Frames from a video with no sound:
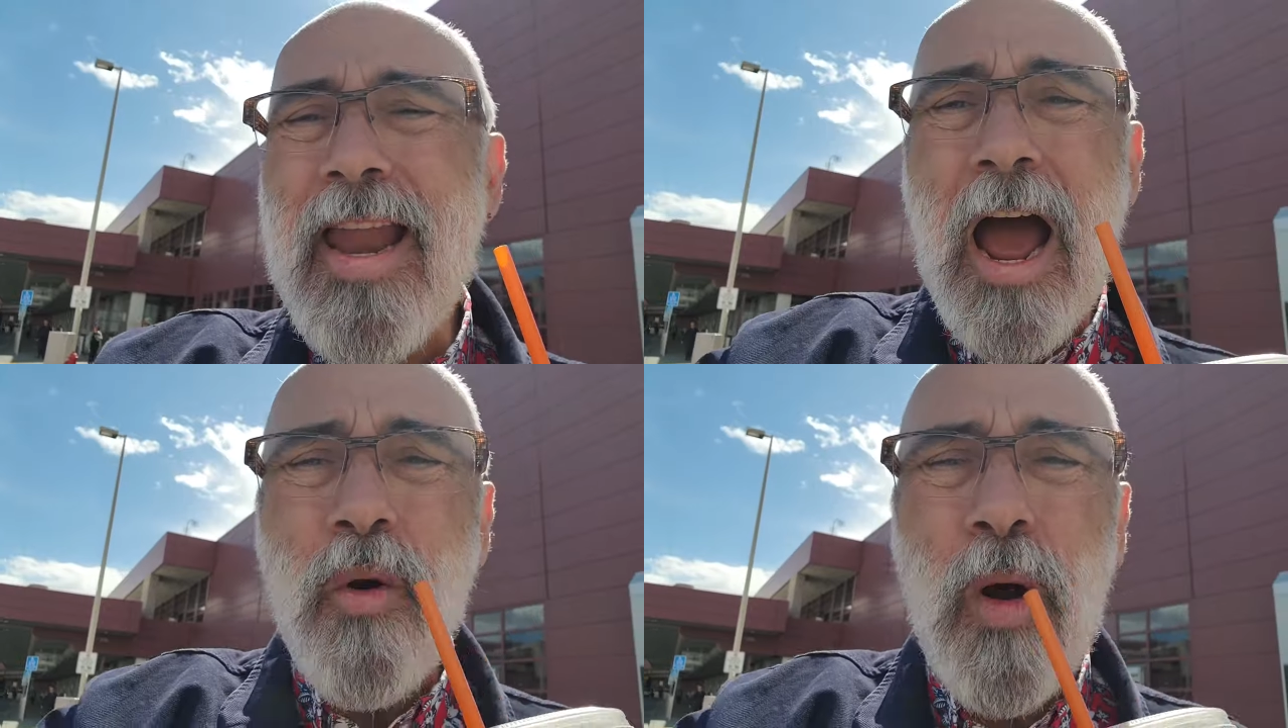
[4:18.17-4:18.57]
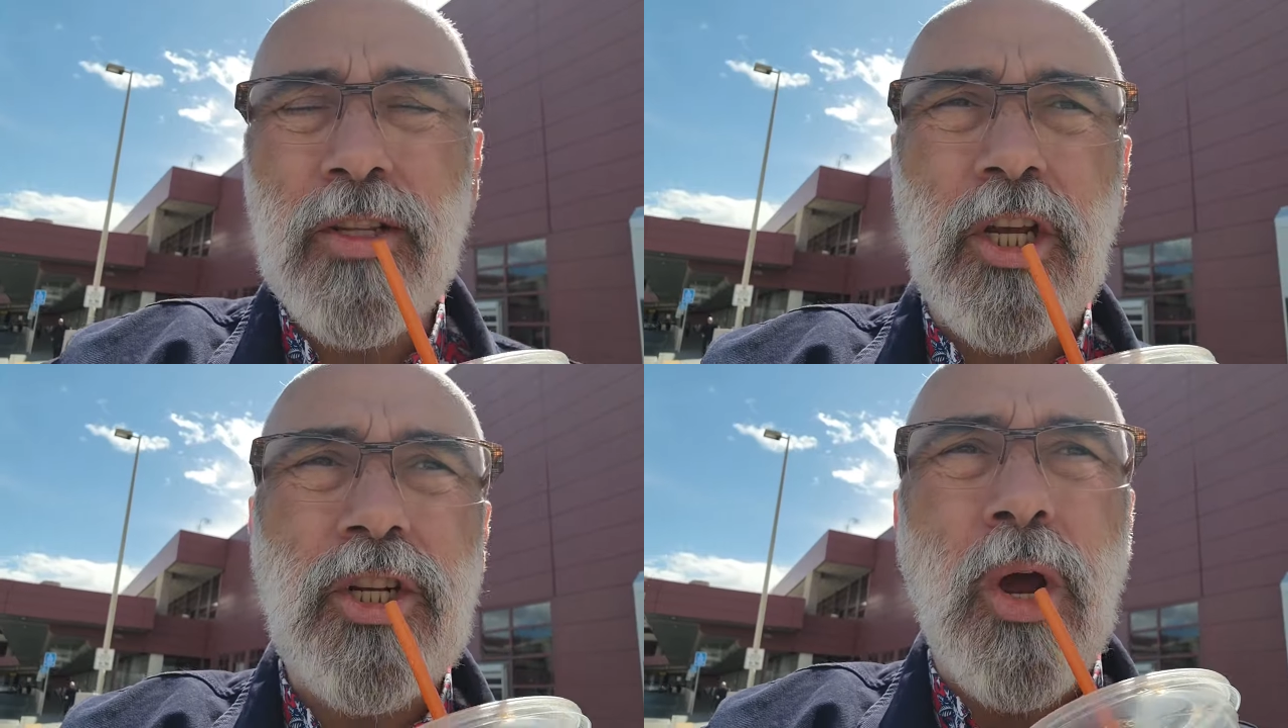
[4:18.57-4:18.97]
Now
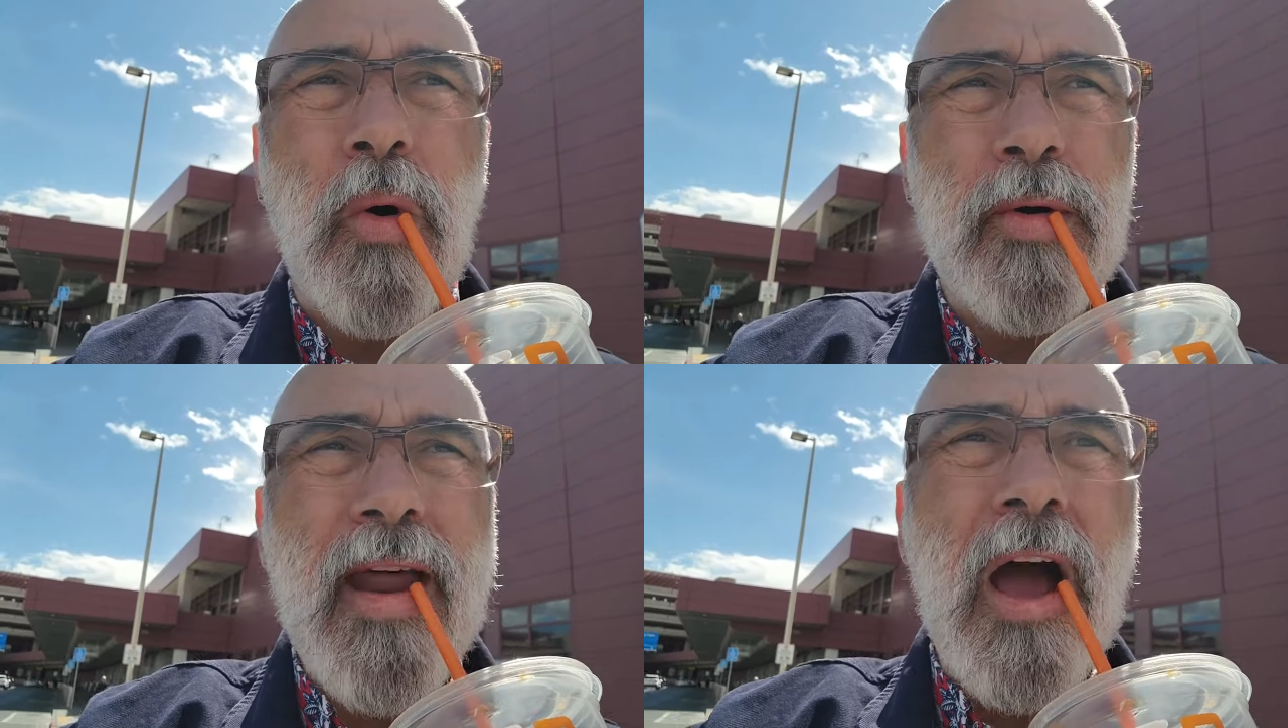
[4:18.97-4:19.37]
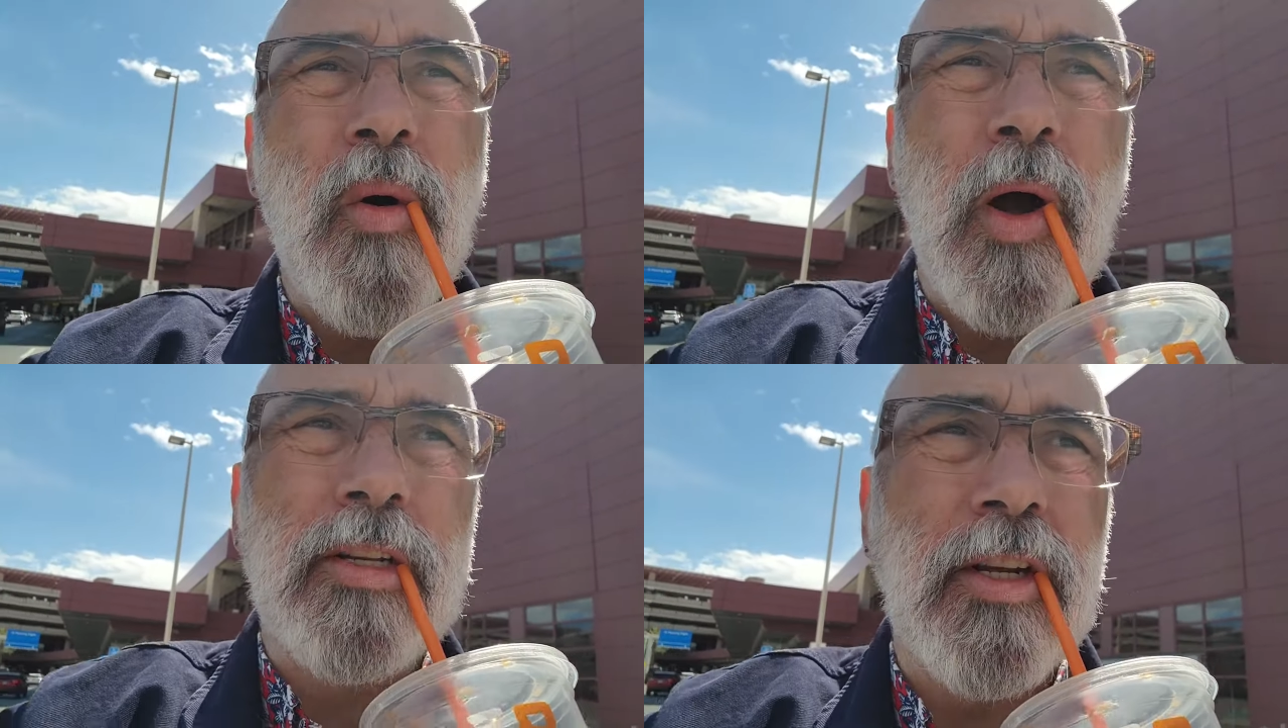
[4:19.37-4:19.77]
what to do?
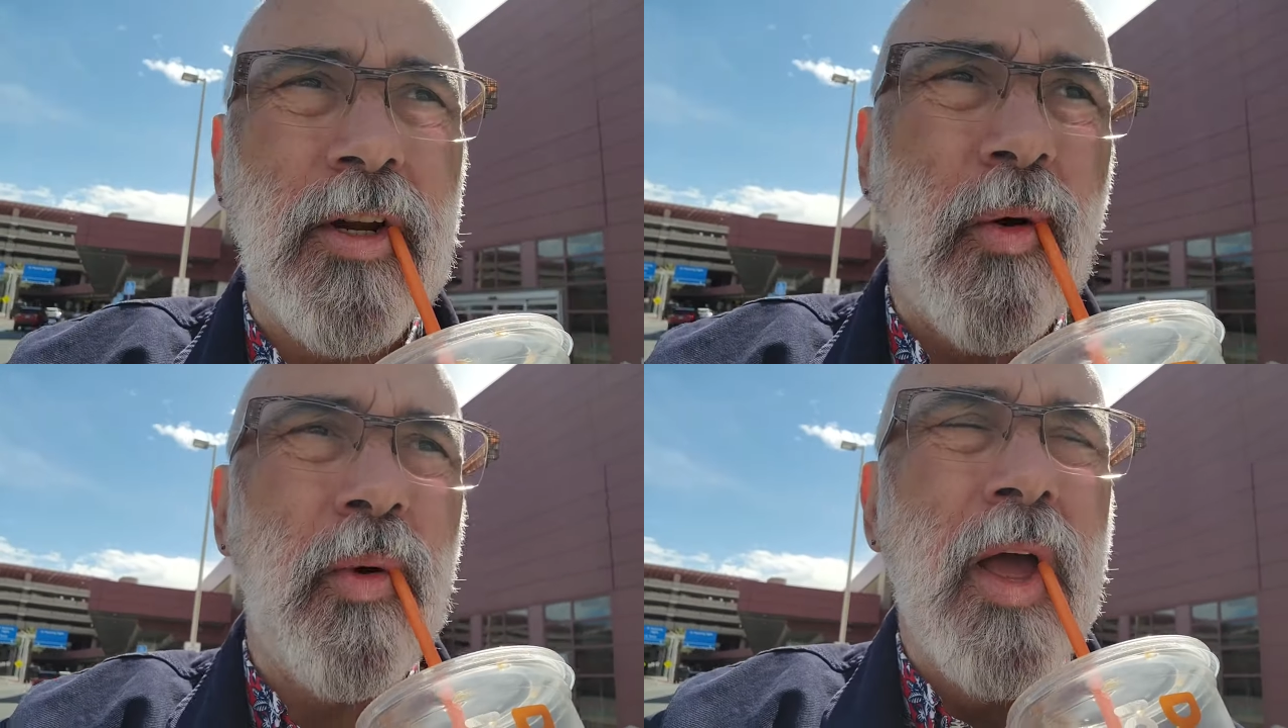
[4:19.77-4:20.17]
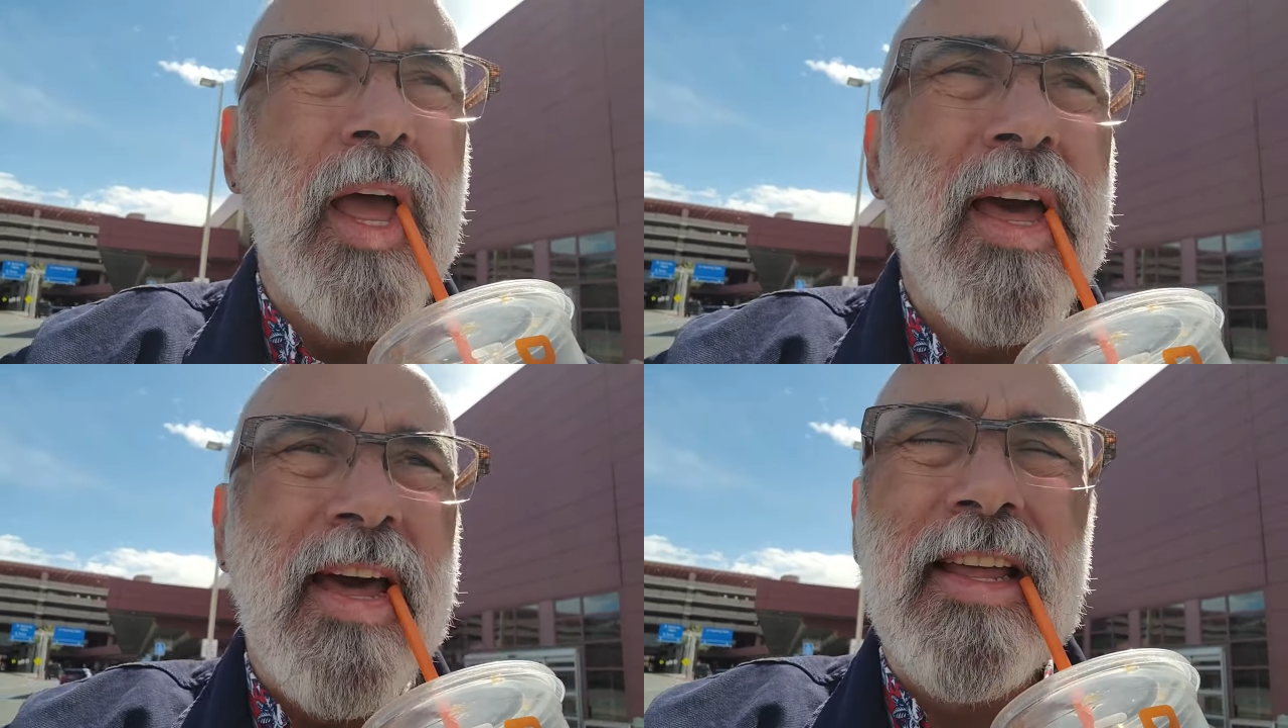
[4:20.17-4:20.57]
Now what to do?
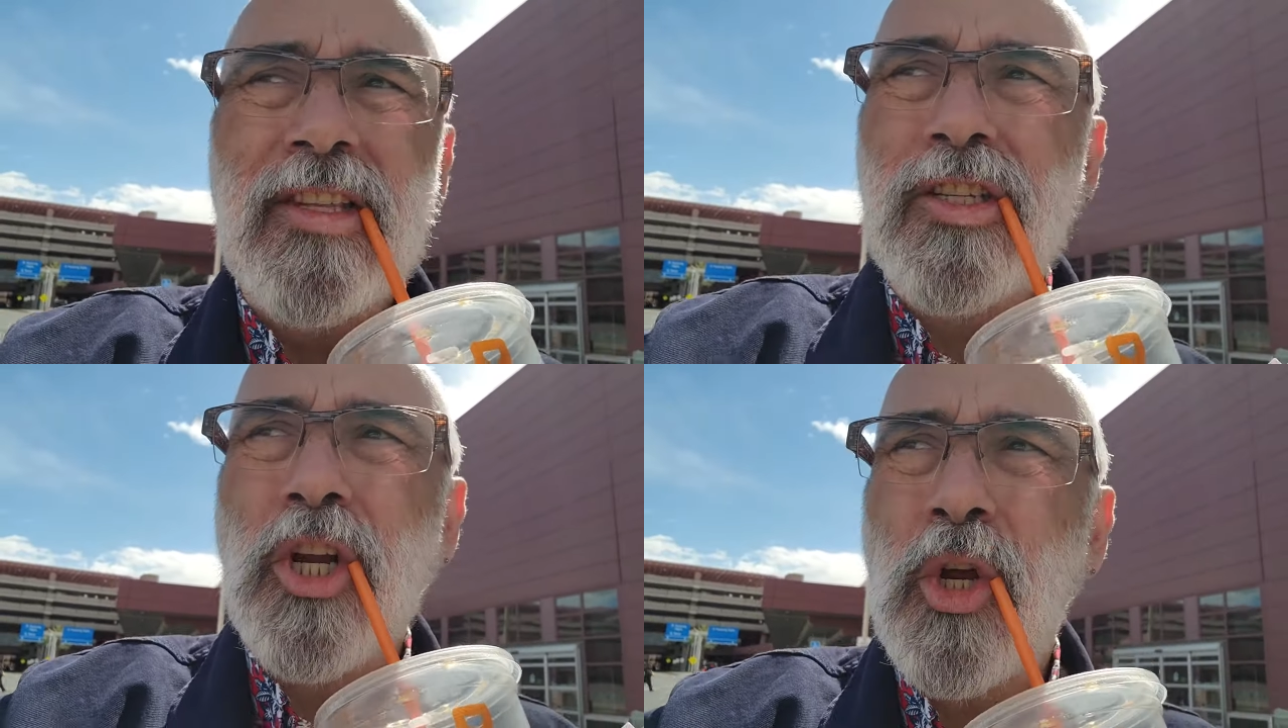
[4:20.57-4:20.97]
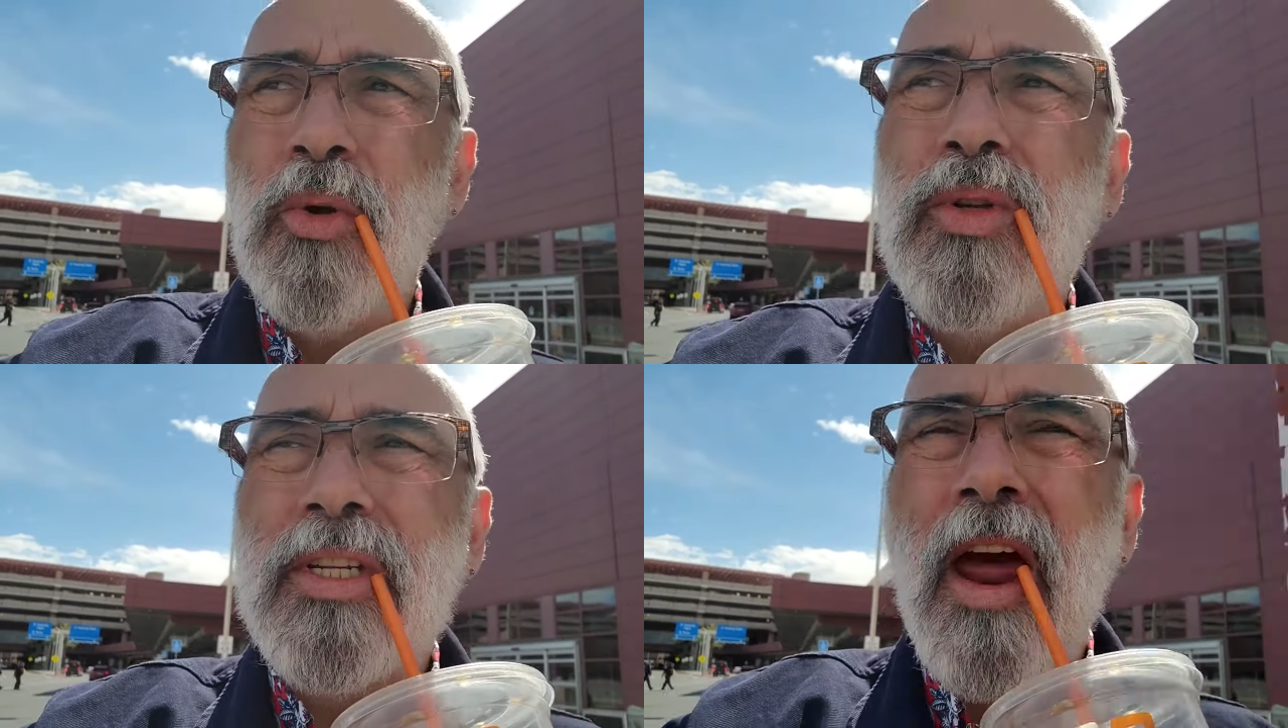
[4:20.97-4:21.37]
It's
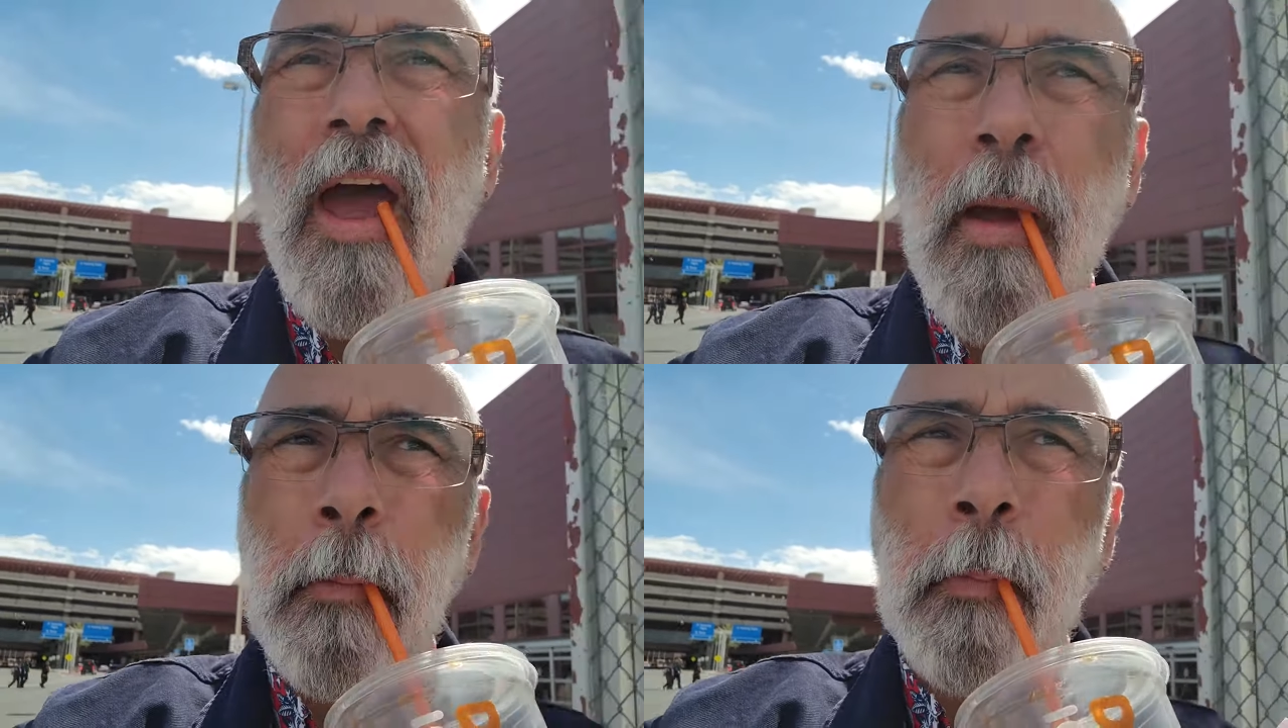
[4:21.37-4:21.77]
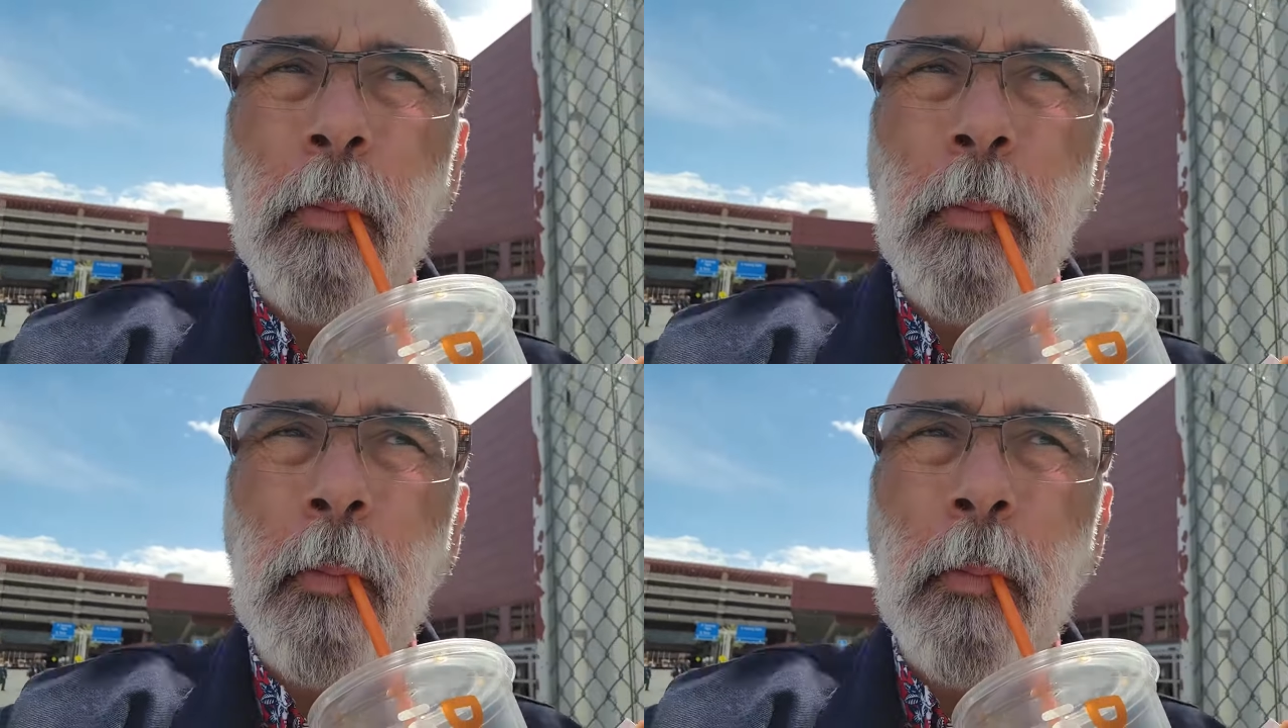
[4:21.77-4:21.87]
Tuesday.